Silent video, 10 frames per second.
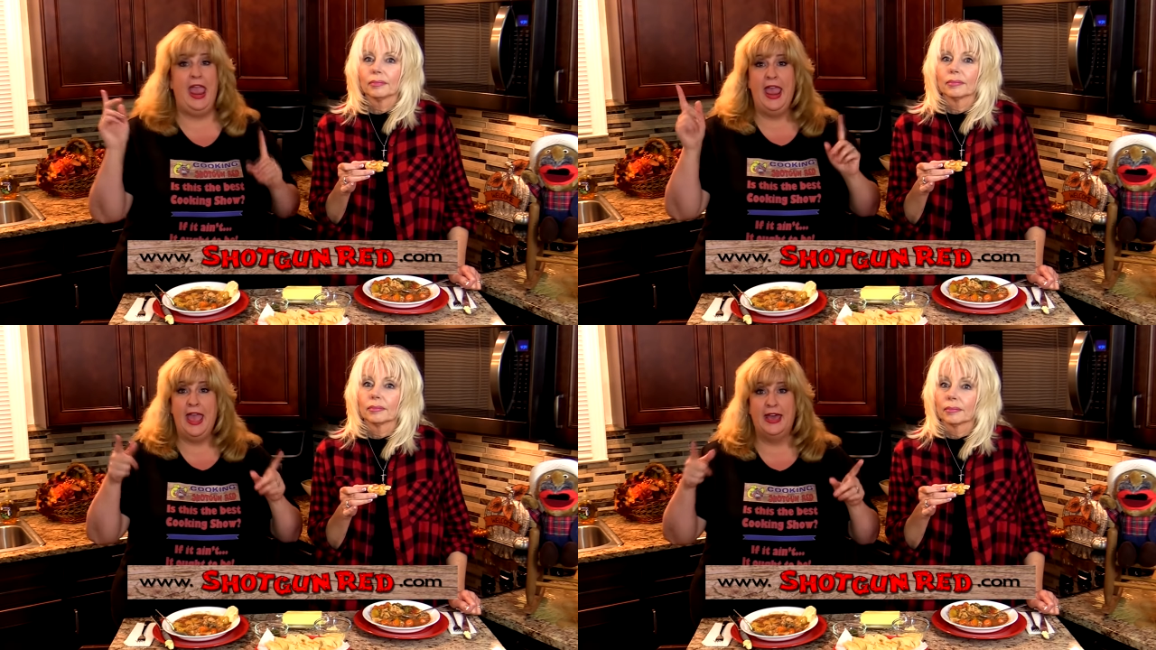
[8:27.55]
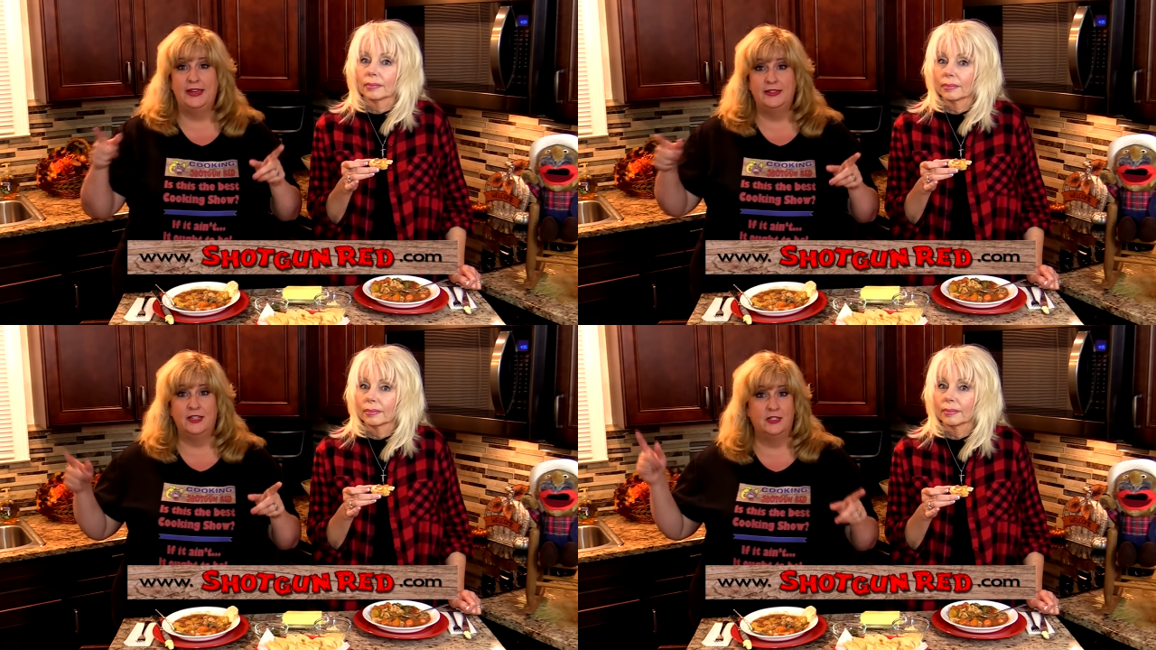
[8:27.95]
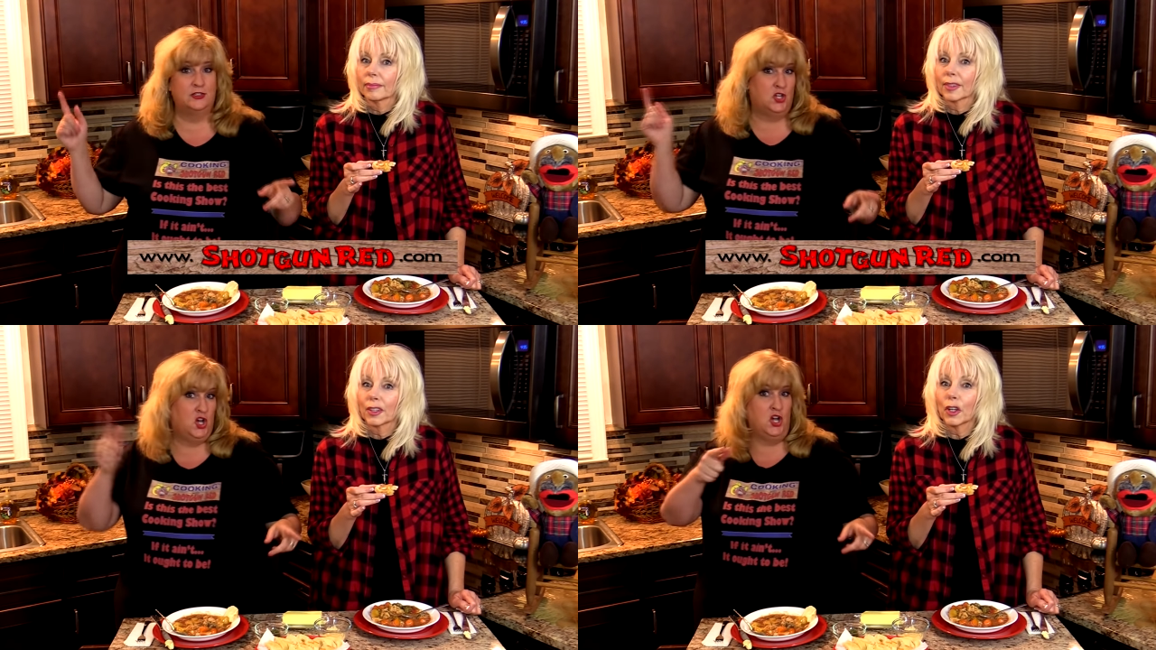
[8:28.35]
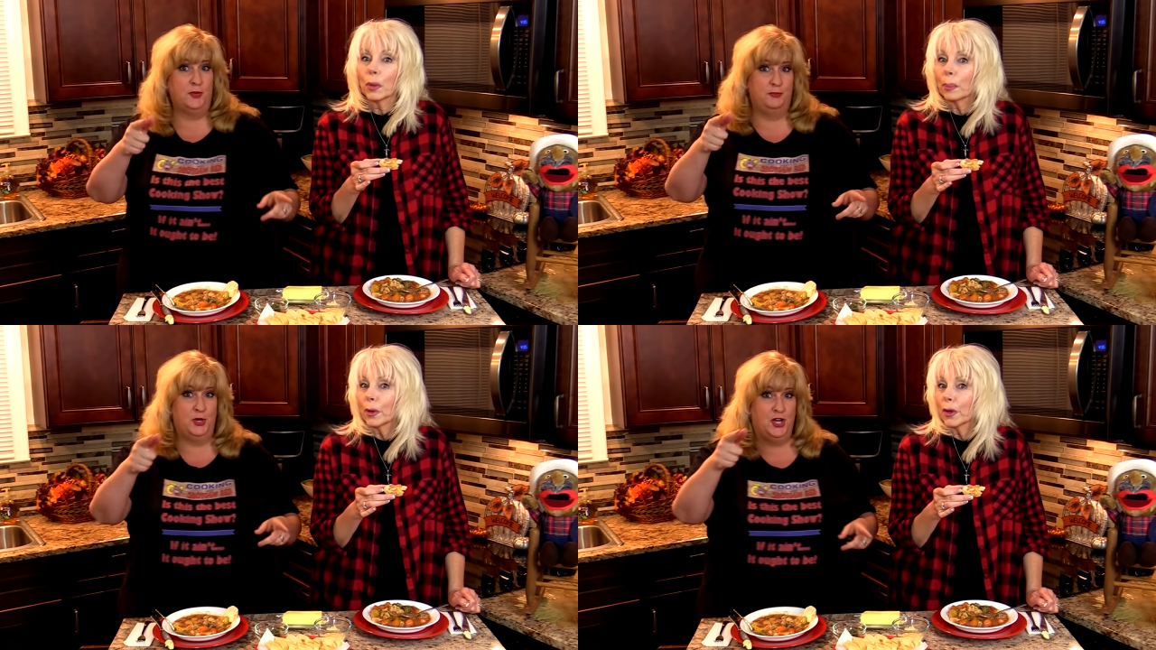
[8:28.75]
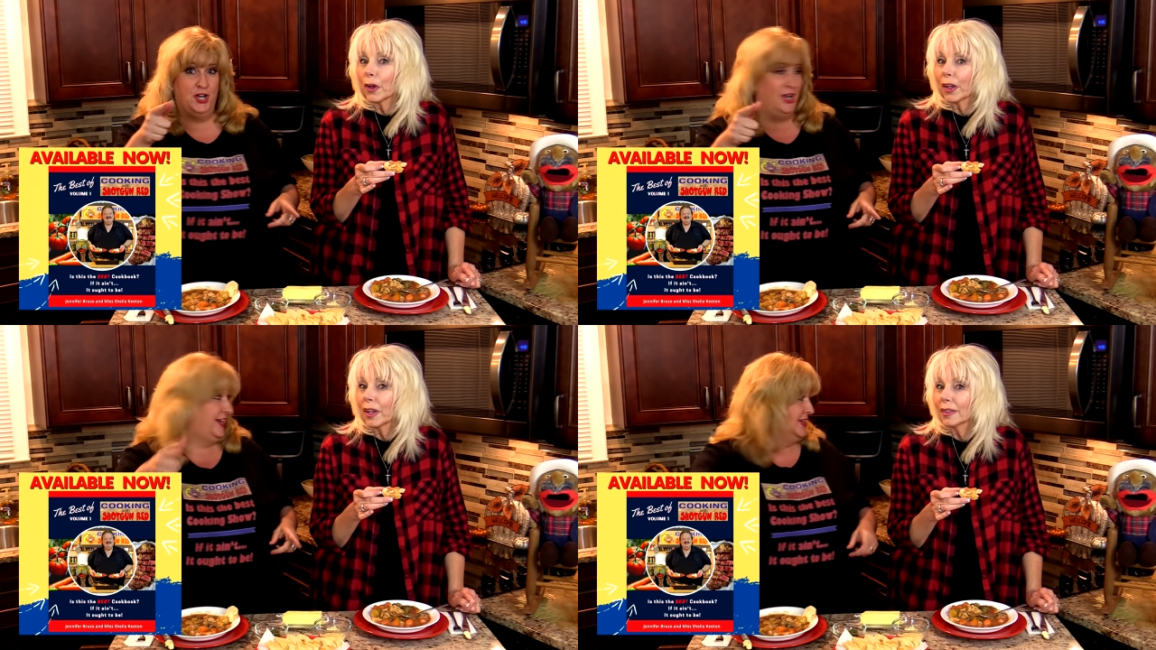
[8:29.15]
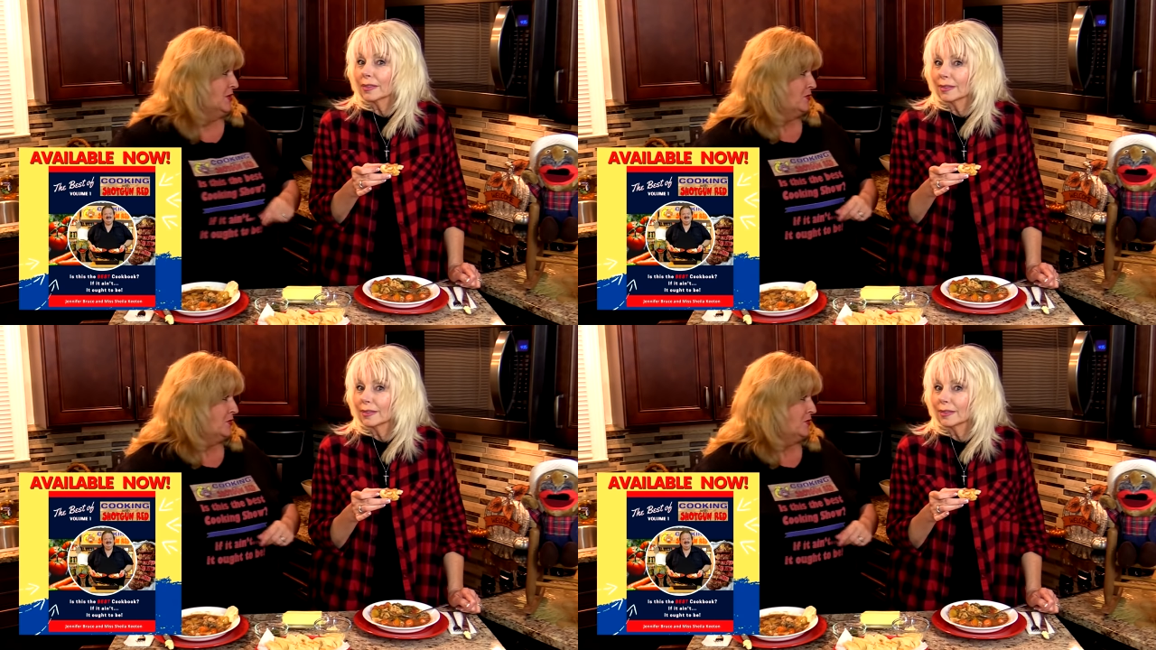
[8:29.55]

Speaker 1: and the cookbook.